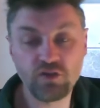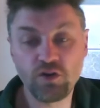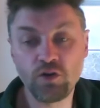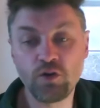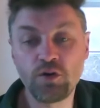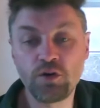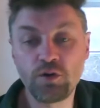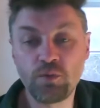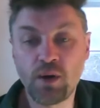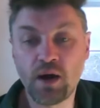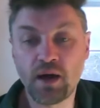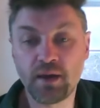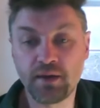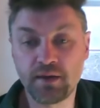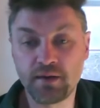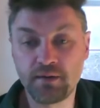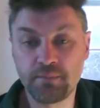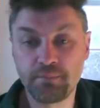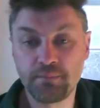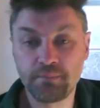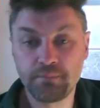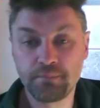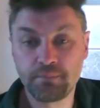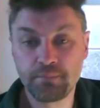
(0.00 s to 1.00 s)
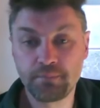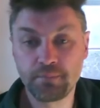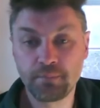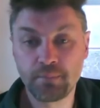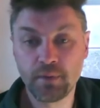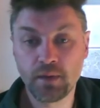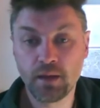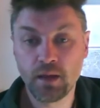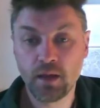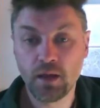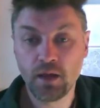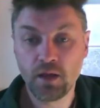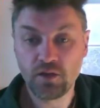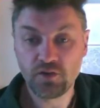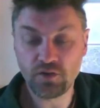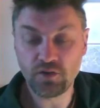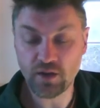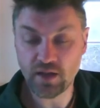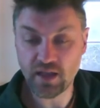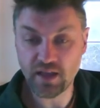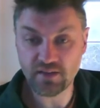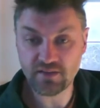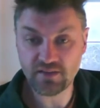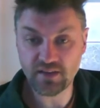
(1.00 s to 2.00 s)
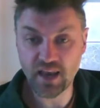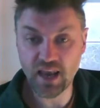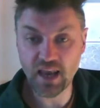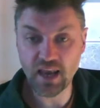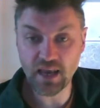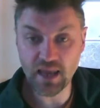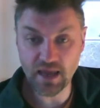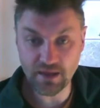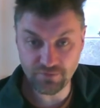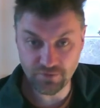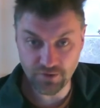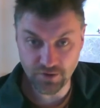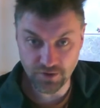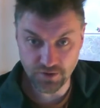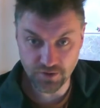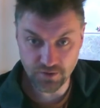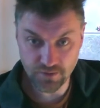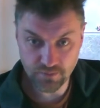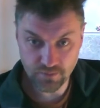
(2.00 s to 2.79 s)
and a 1, so it gets 11.